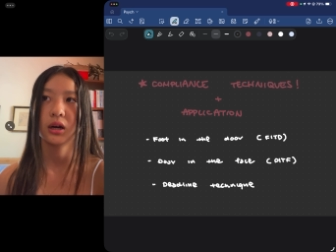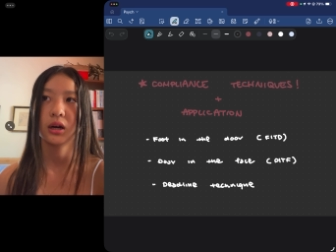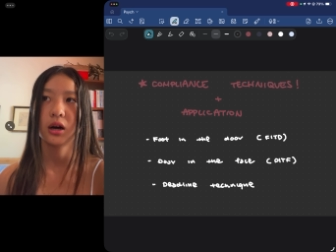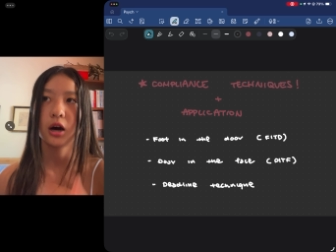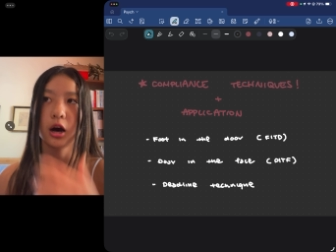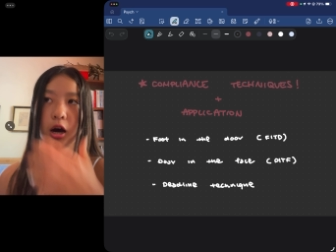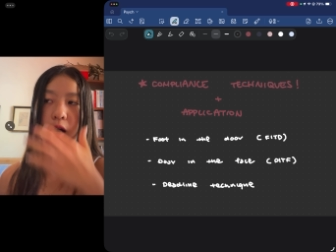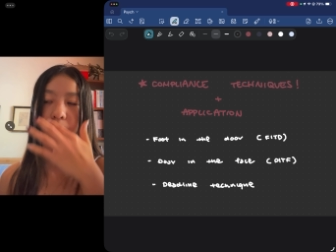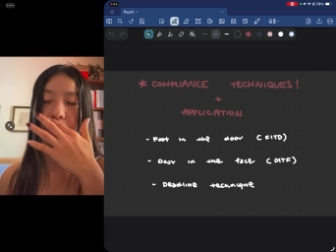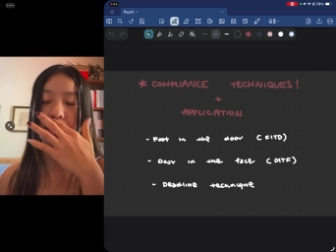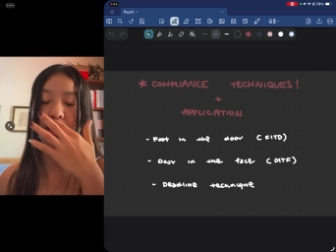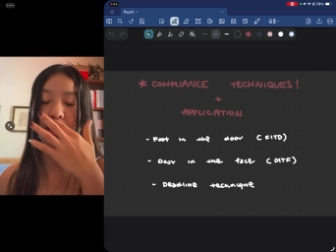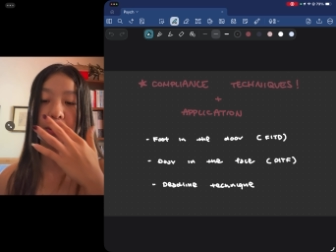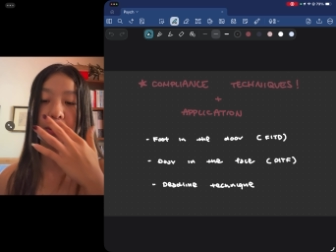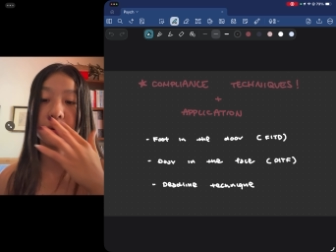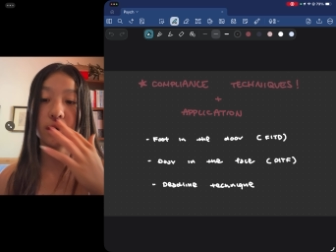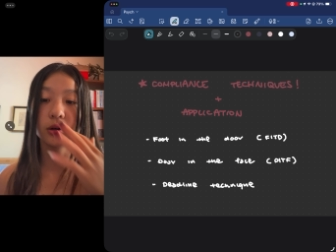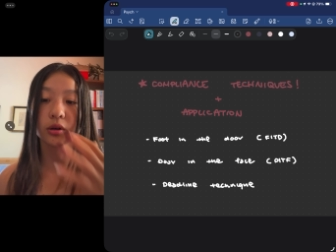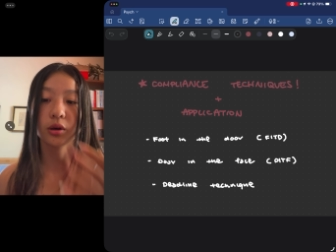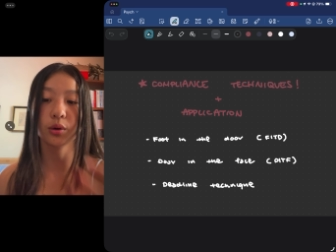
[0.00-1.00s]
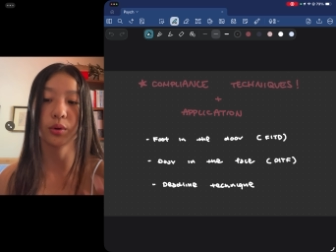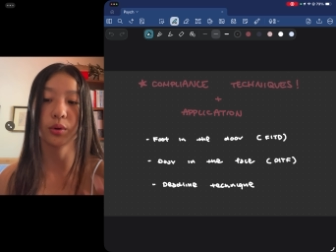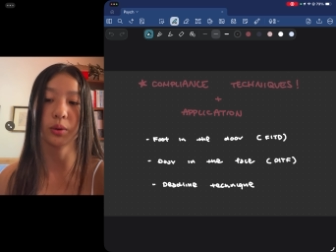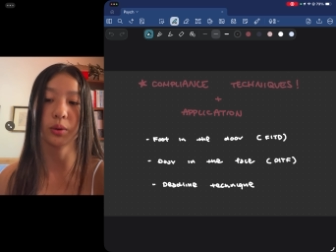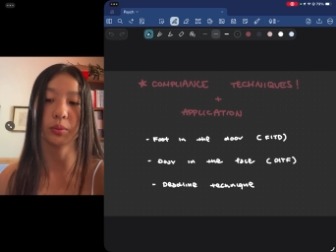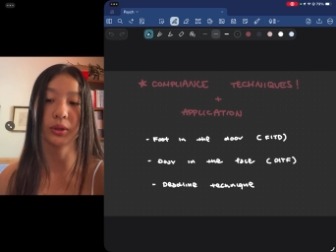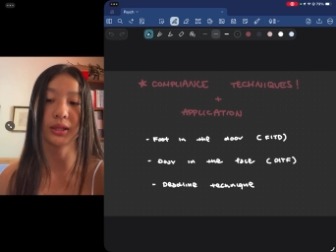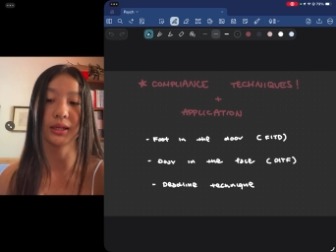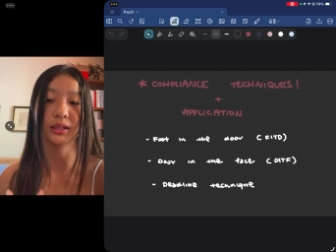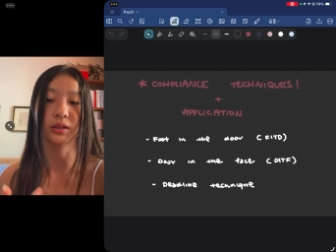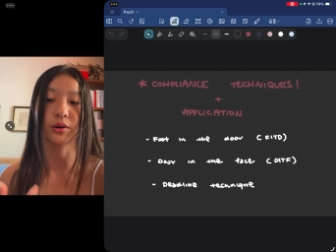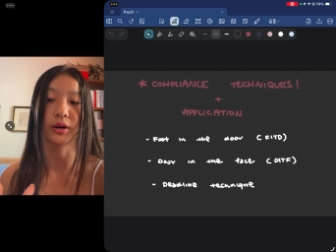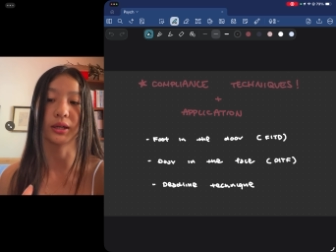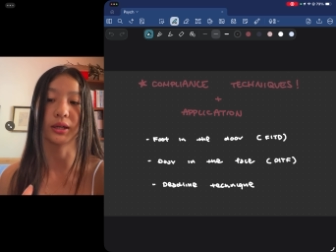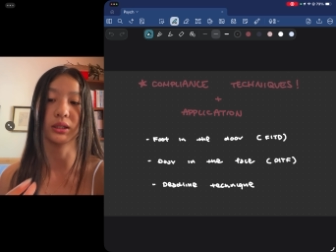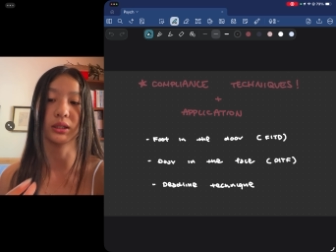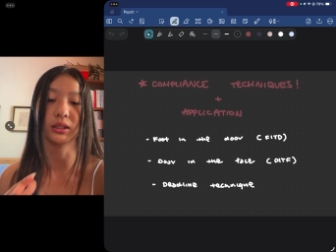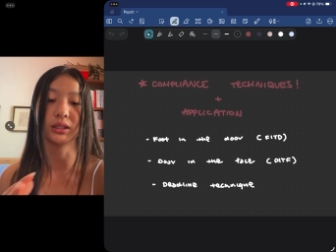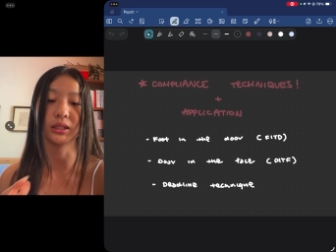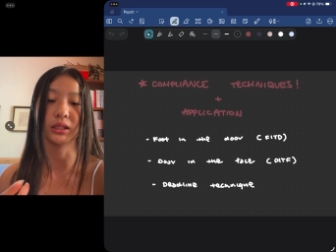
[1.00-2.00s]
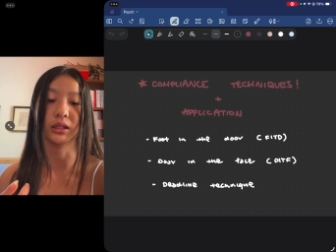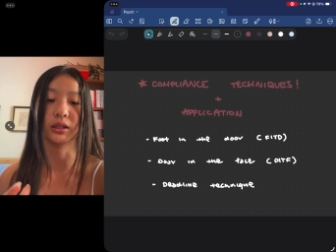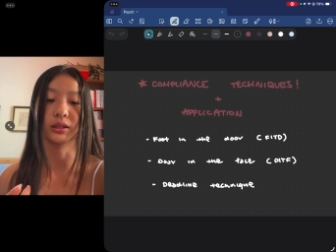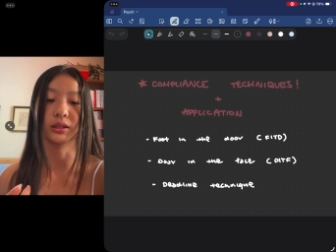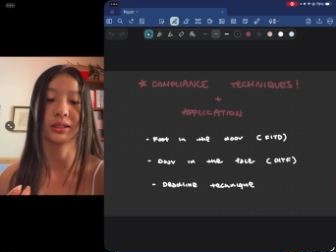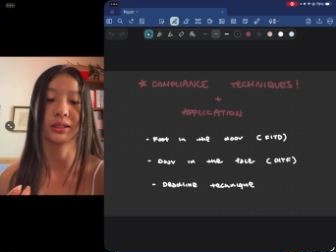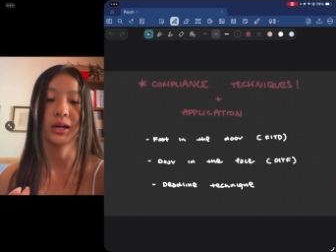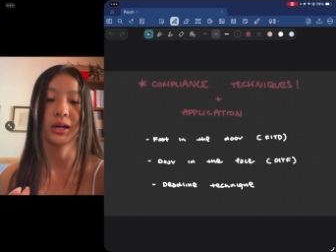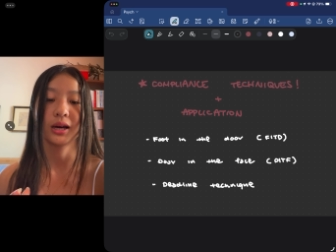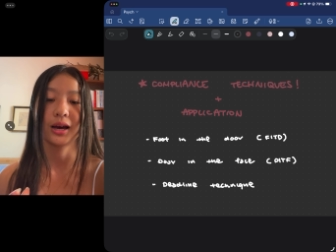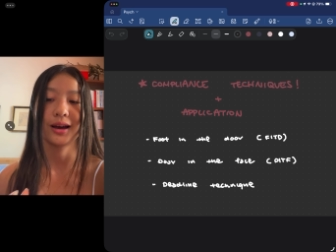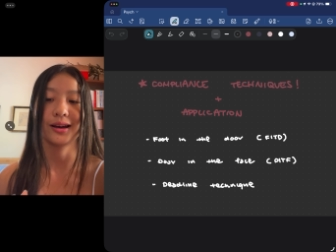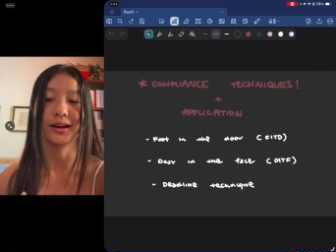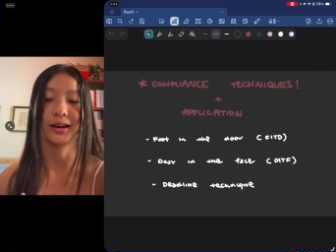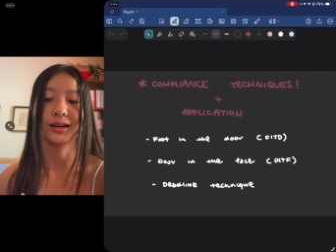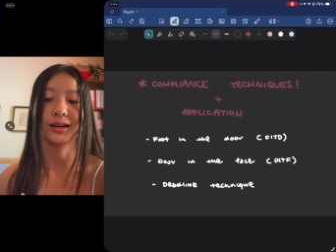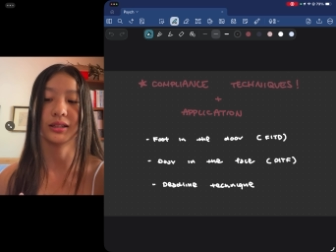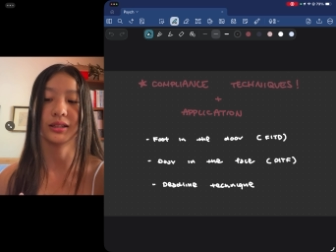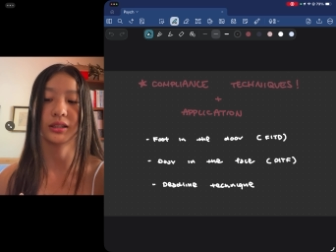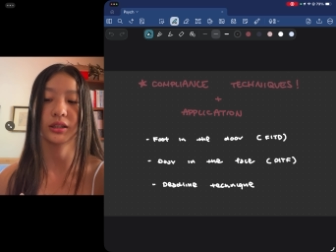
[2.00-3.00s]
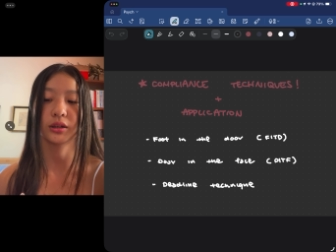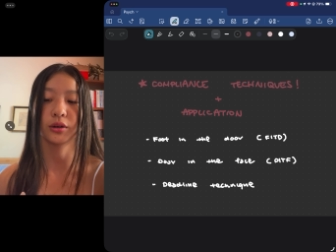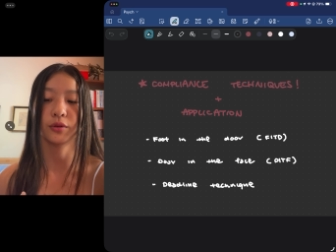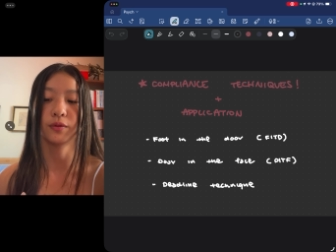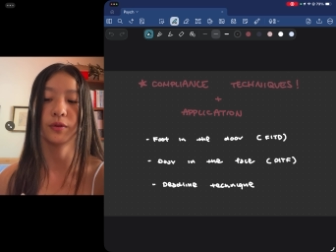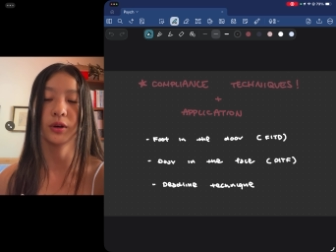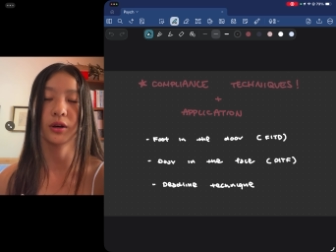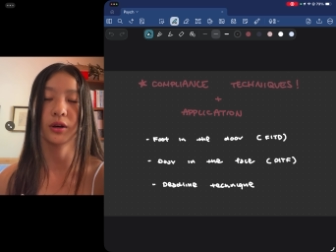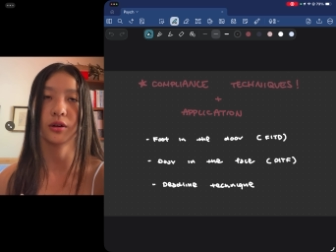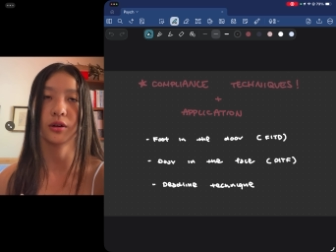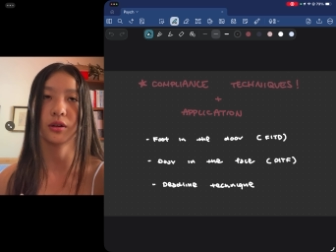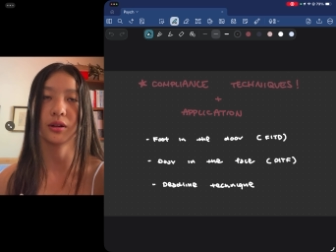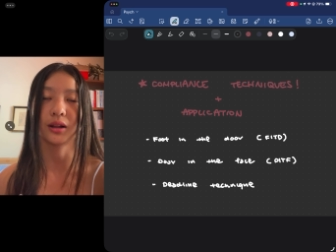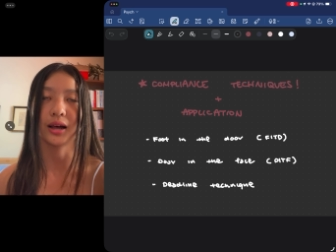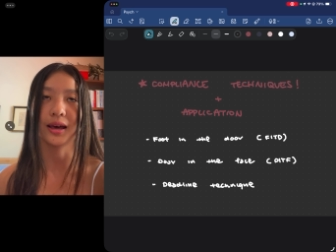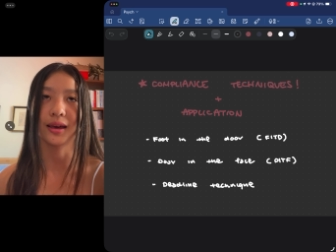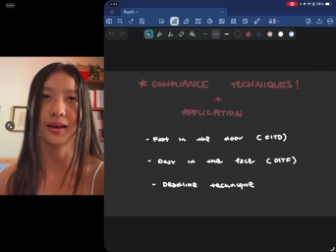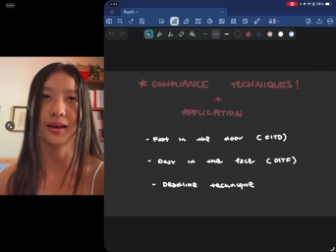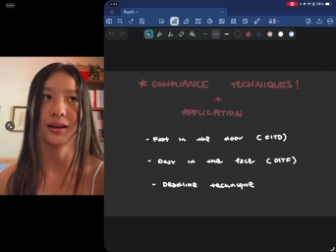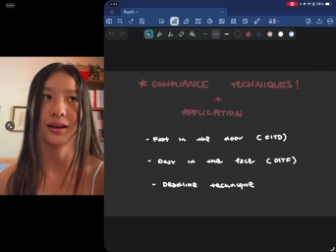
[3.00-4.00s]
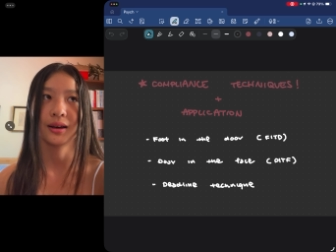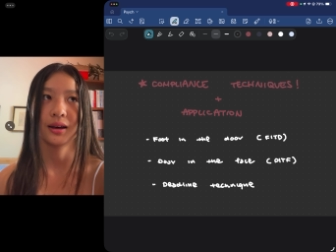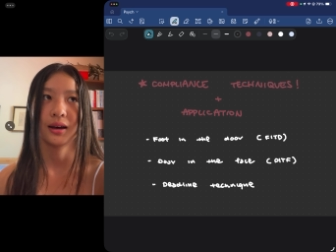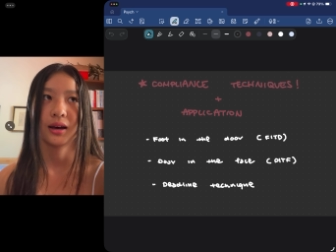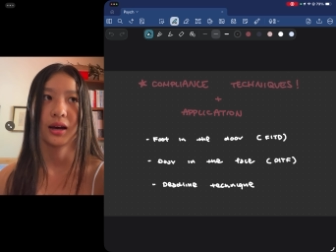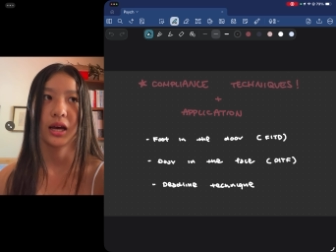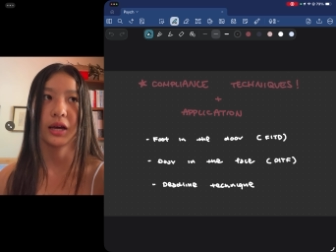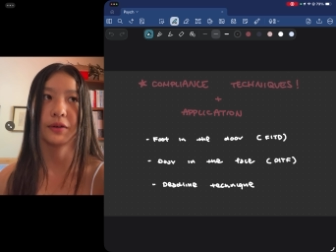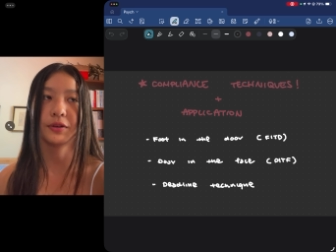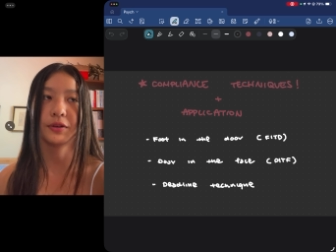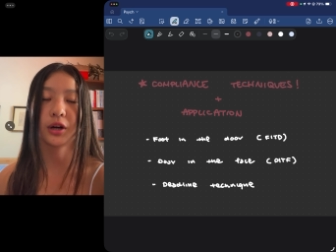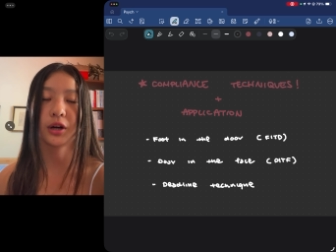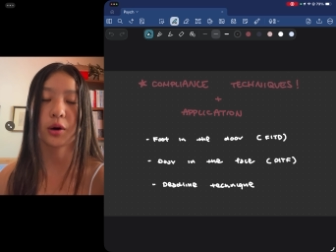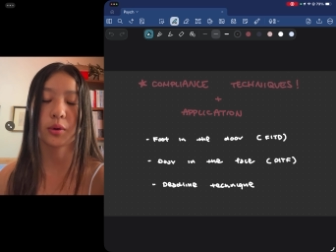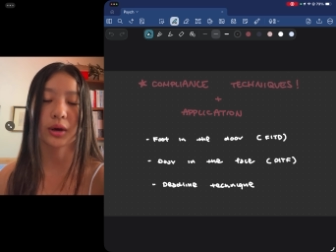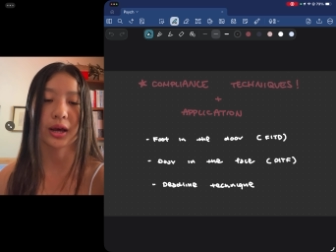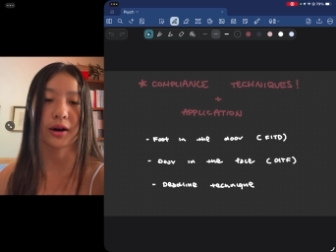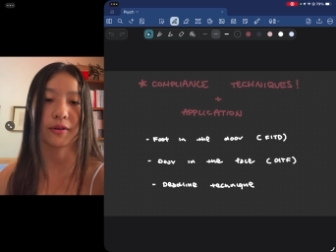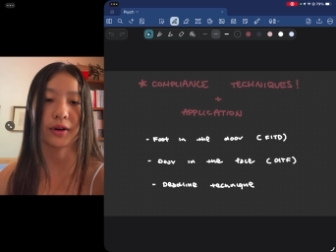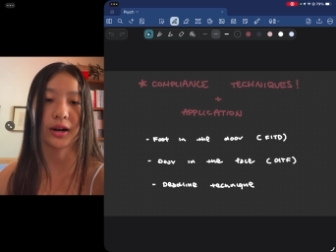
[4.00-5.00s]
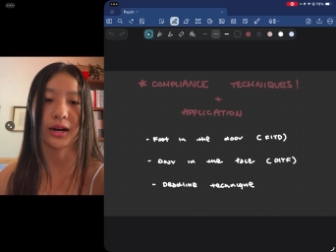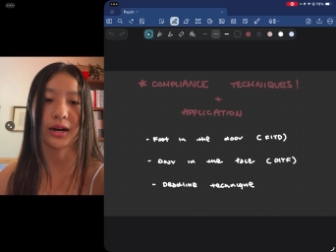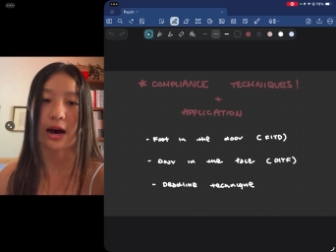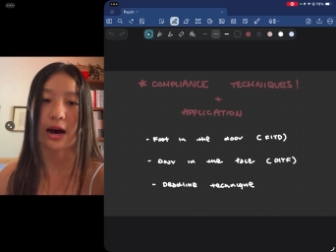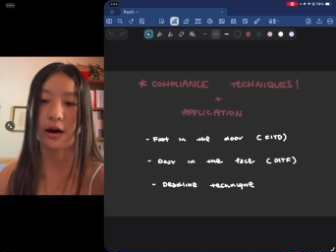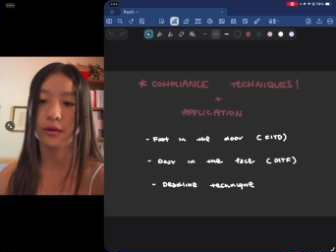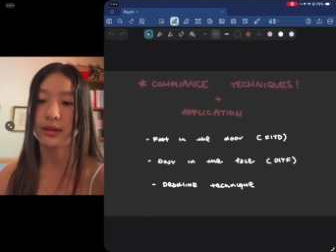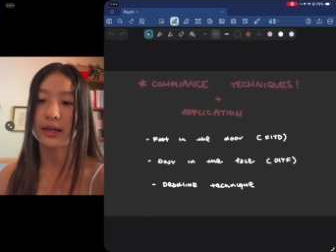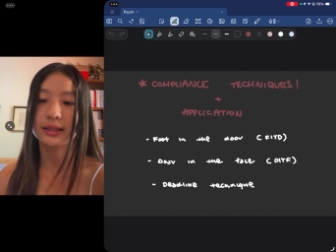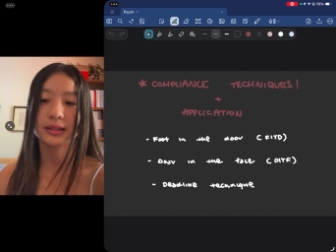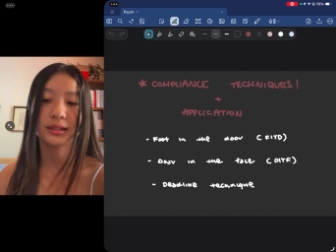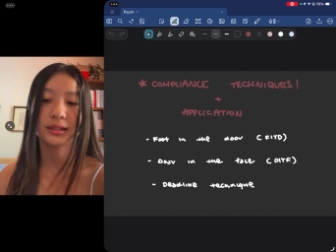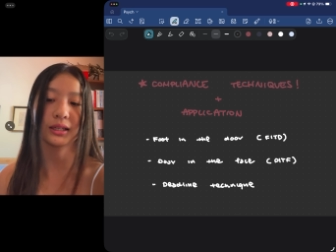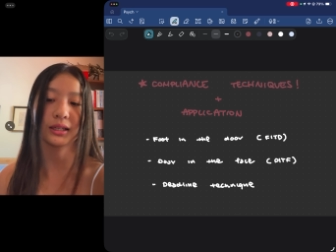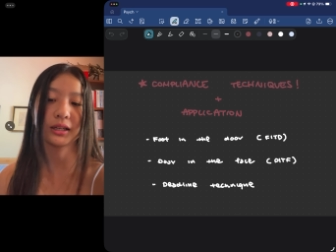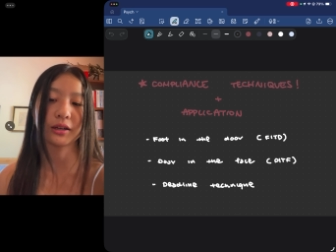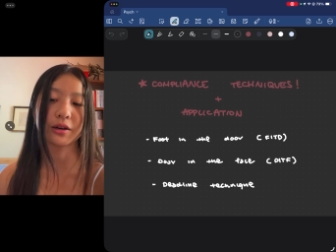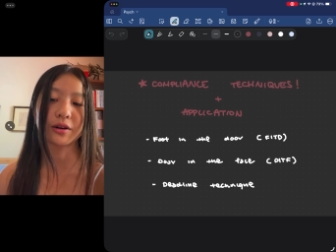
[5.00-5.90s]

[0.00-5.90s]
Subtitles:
and they pull you in with these crazy deals, and you feel like if you don't get it right now, that's it.